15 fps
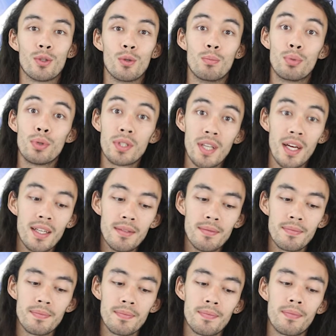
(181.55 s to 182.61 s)
to Busan,
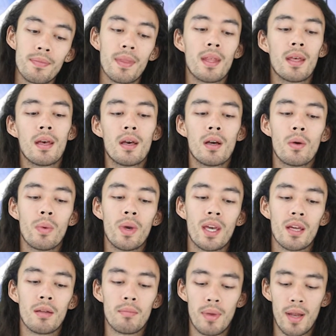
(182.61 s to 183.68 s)

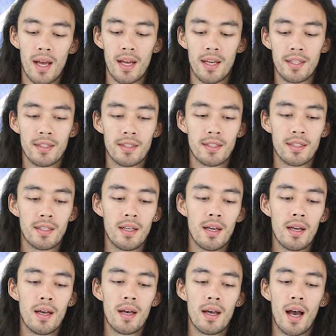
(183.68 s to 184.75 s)
weekend plans,
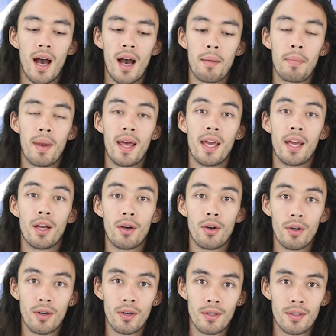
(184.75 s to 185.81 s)
uh, playing
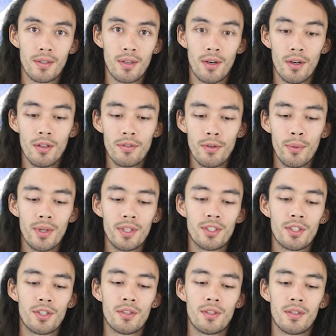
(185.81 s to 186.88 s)

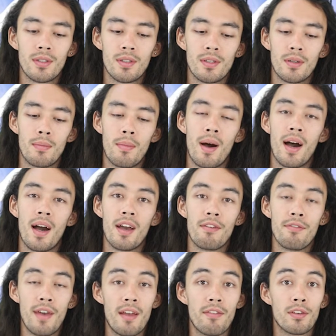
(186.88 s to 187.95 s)
Overwatch, my
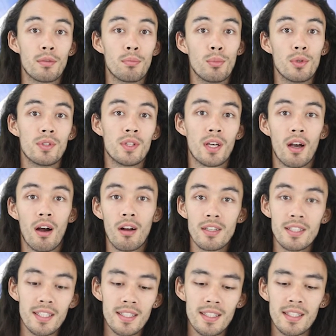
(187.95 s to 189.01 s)
favorite music
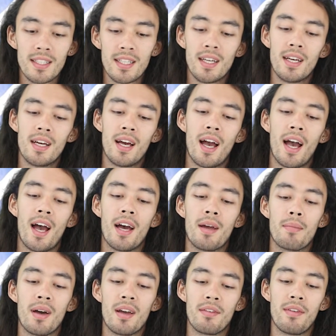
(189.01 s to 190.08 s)
artist, and
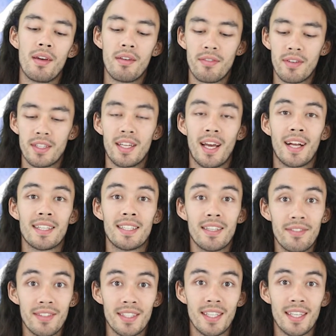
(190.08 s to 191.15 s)
my favorite
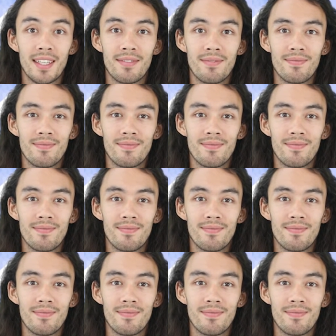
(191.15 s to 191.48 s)
activity.